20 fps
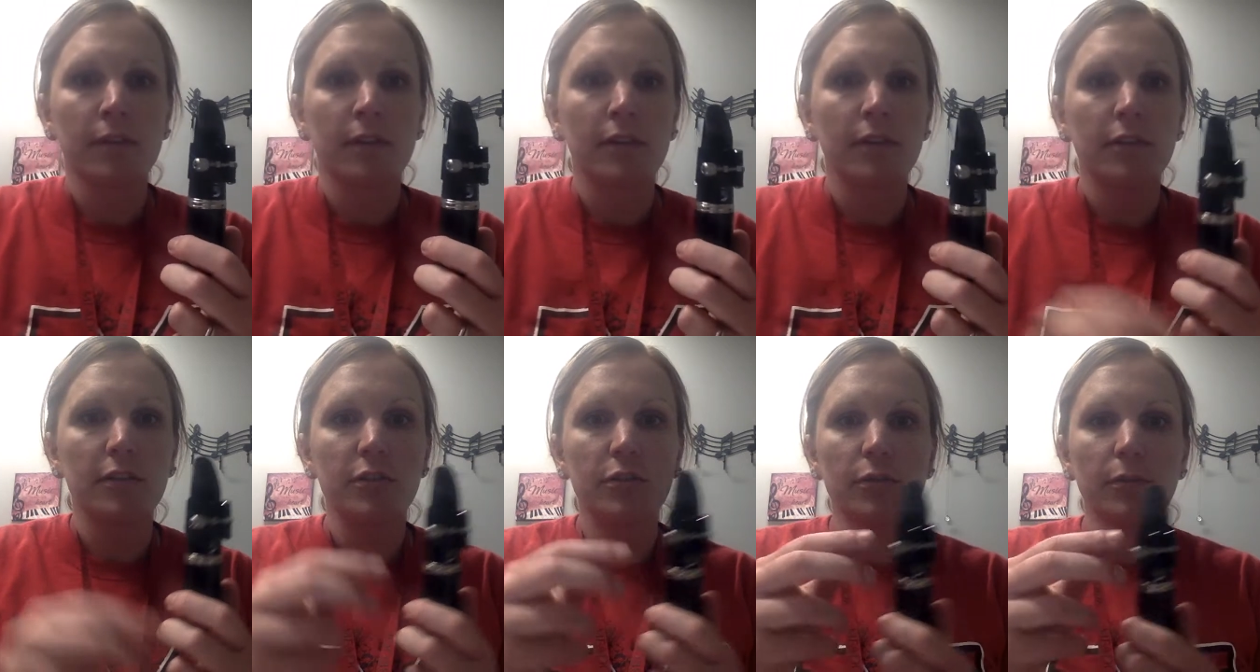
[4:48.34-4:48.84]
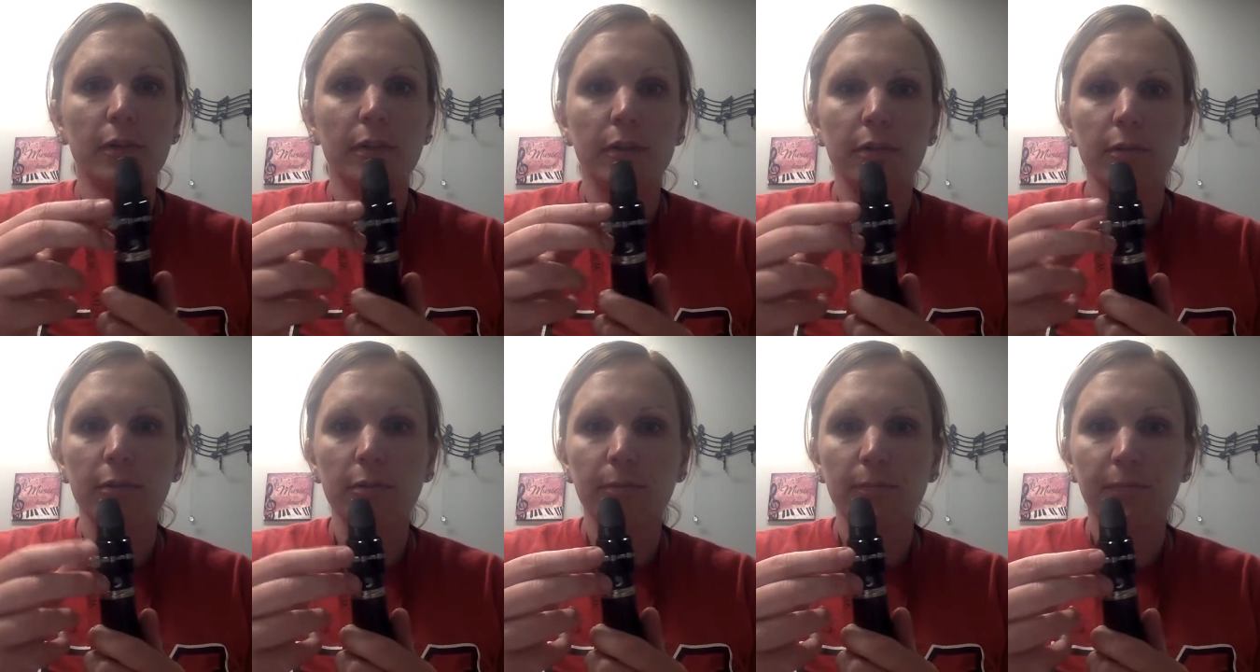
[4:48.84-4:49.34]
the
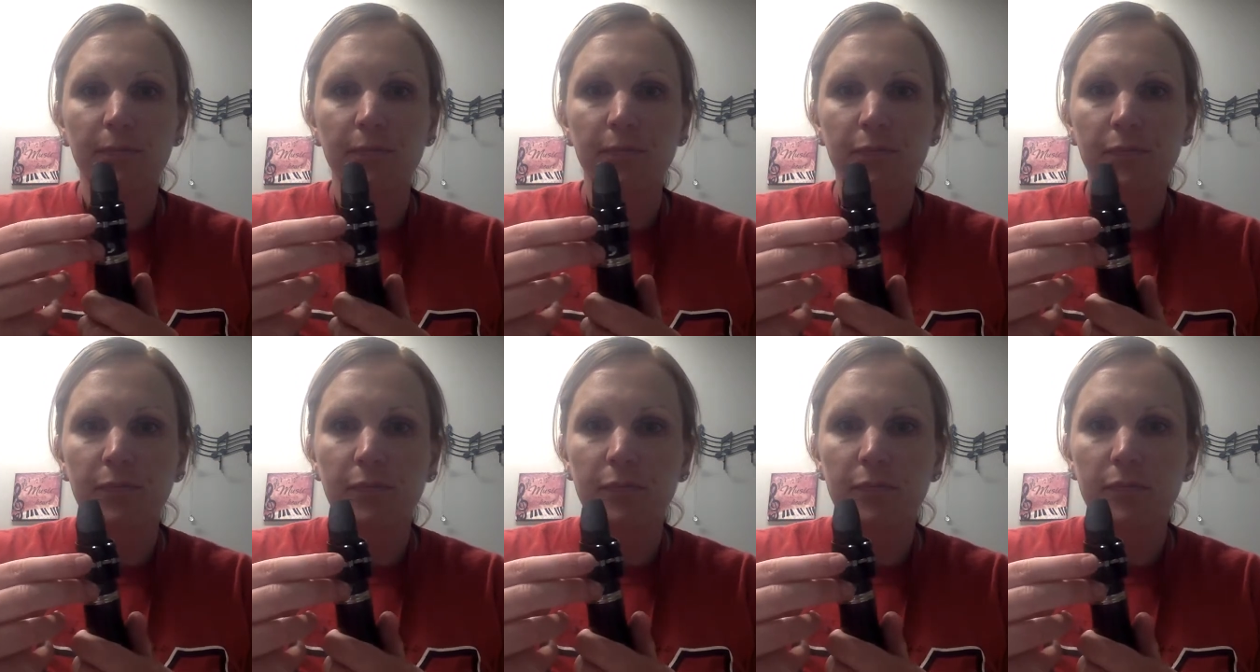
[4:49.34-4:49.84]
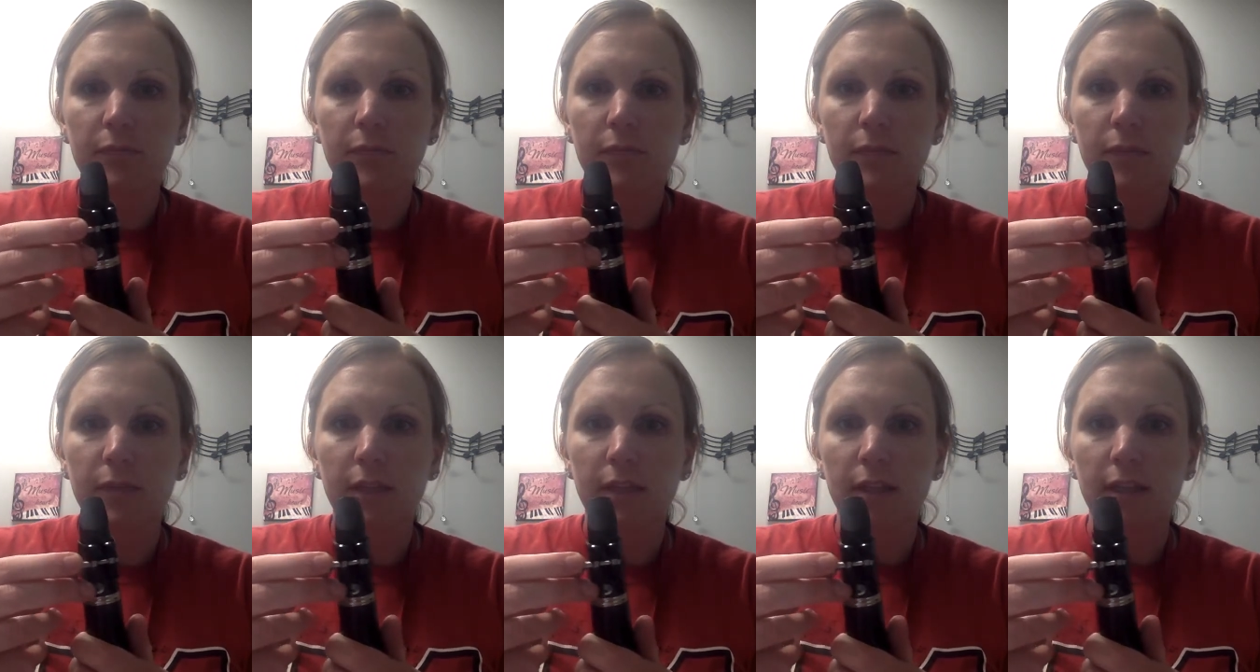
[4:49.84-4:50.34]
screw
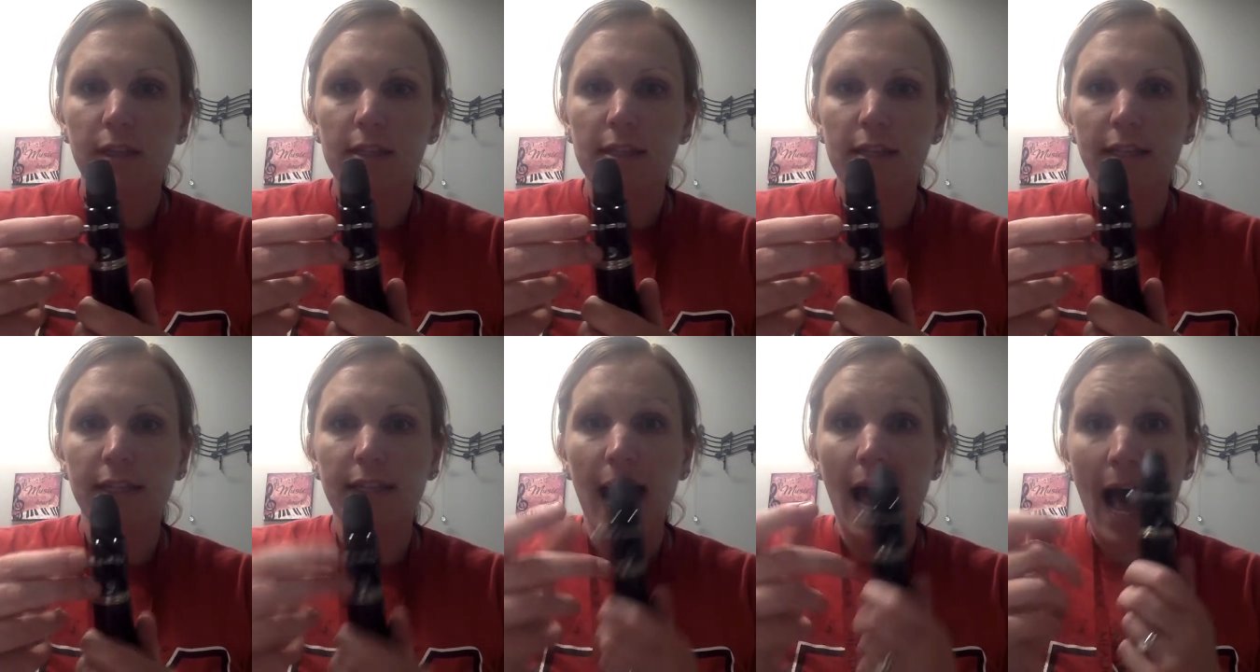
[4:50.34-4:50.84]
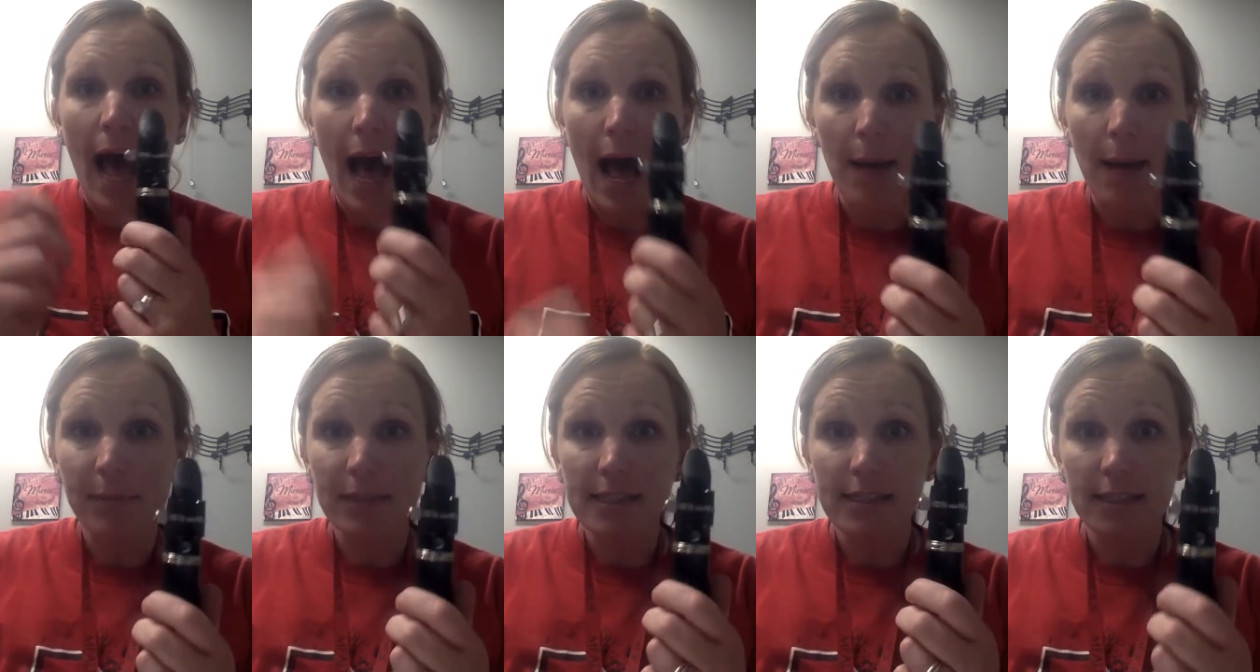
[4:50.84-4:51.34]
is on the
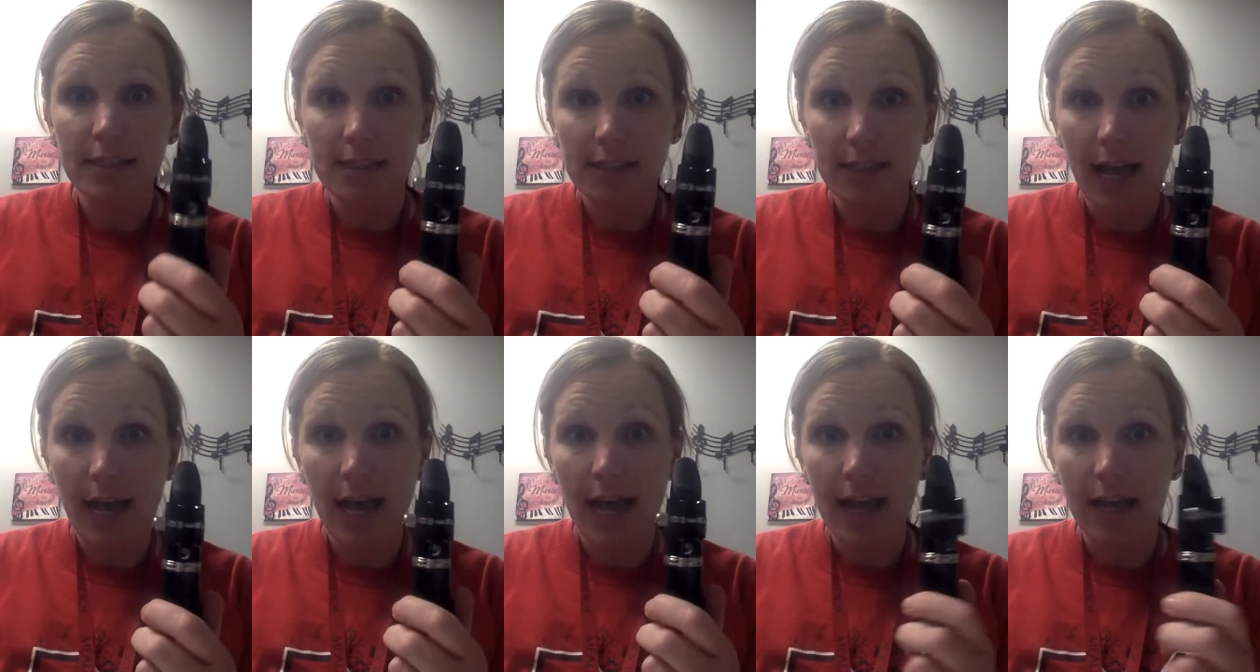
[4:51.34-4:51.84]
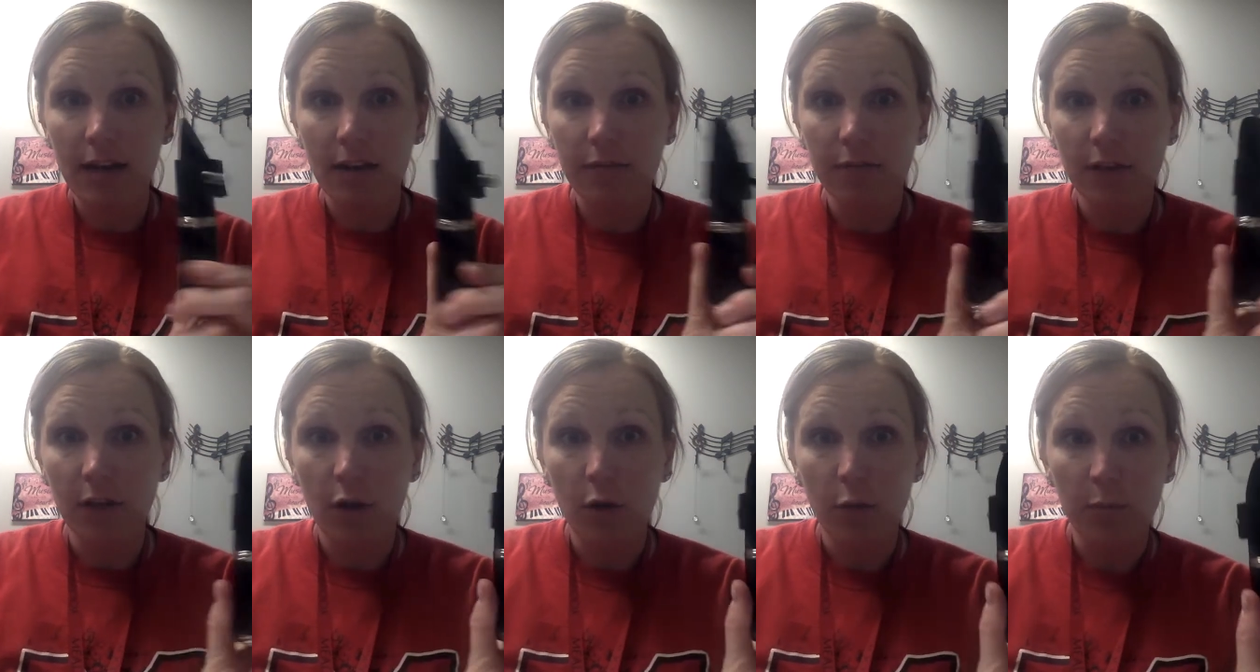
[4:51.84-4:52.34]
opposite side of
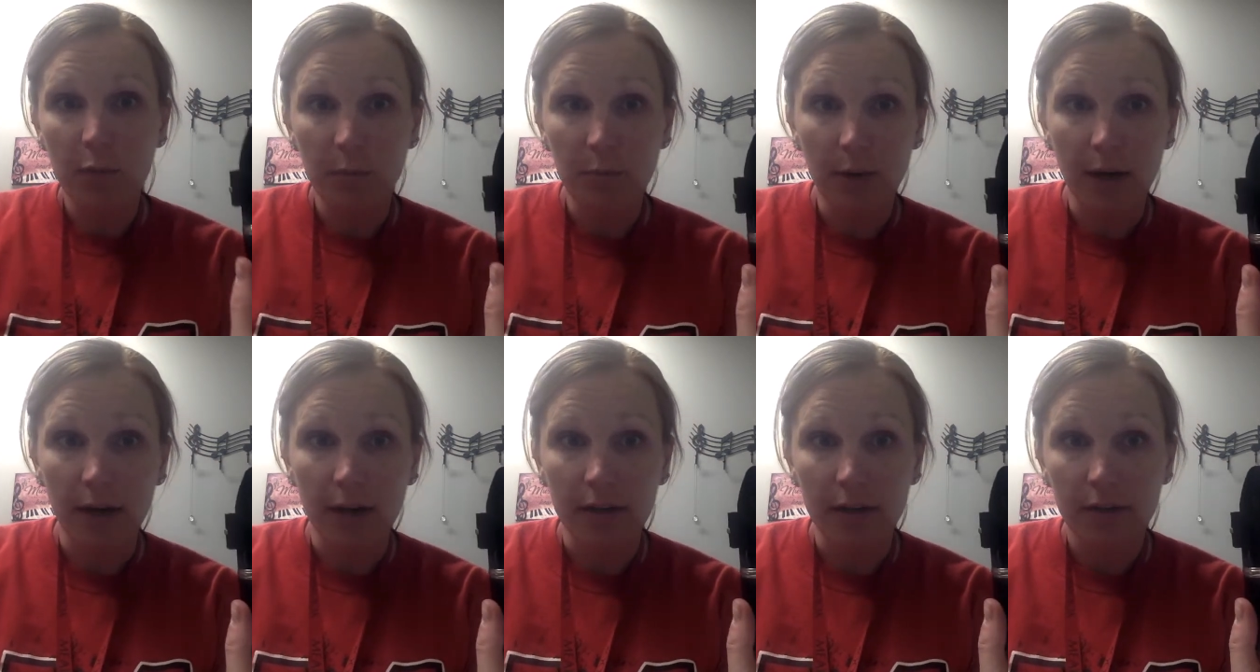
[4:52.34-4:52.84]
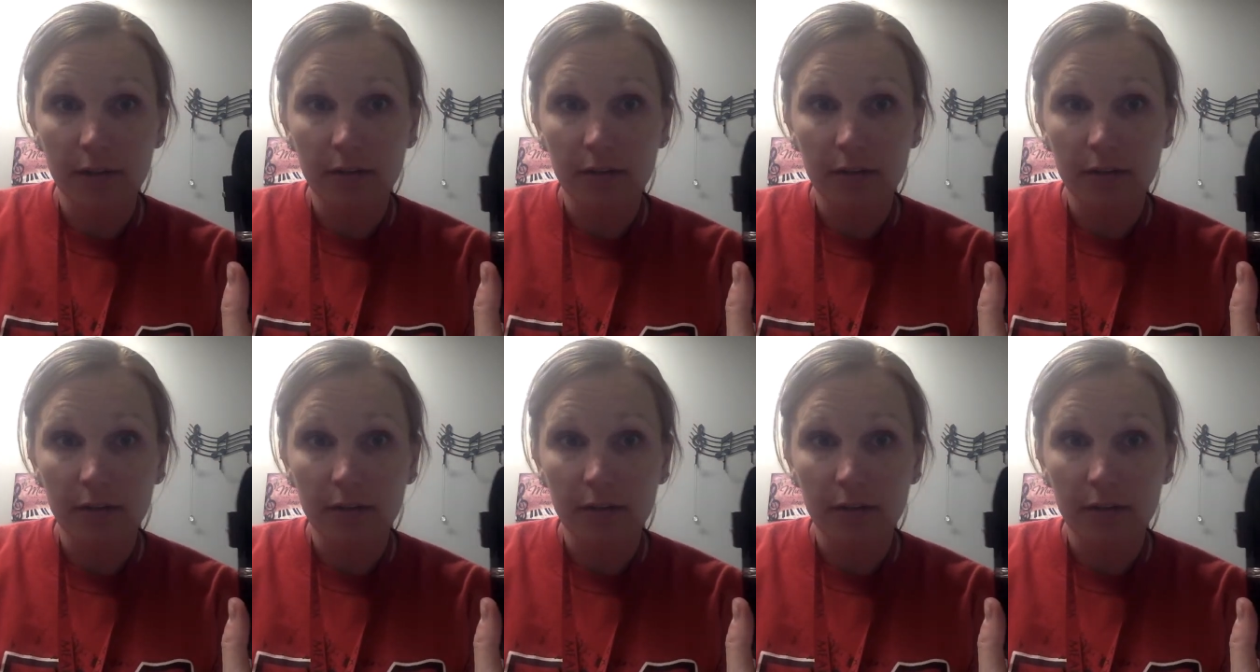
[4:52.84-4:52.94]
the open part.